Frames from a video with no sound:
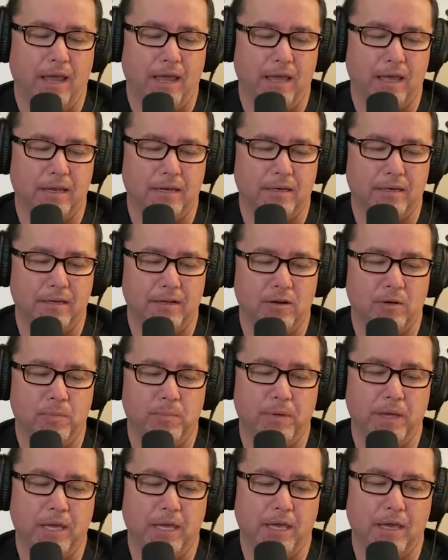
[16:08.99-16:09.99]
And,
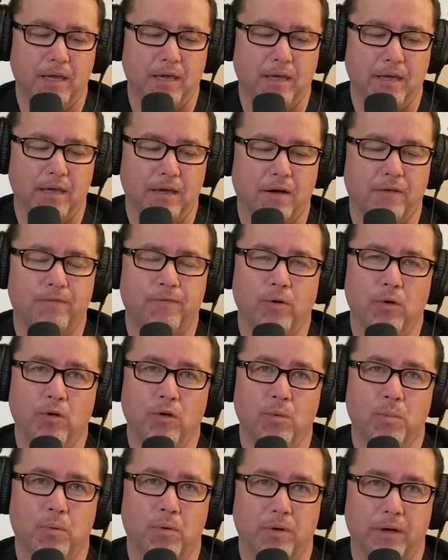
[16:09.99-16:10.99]
being a
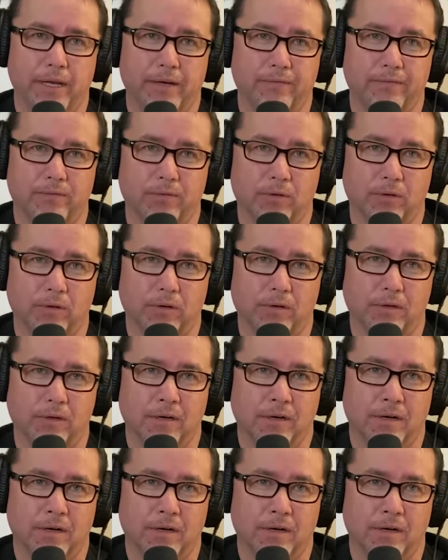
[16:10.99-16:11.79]
focal point for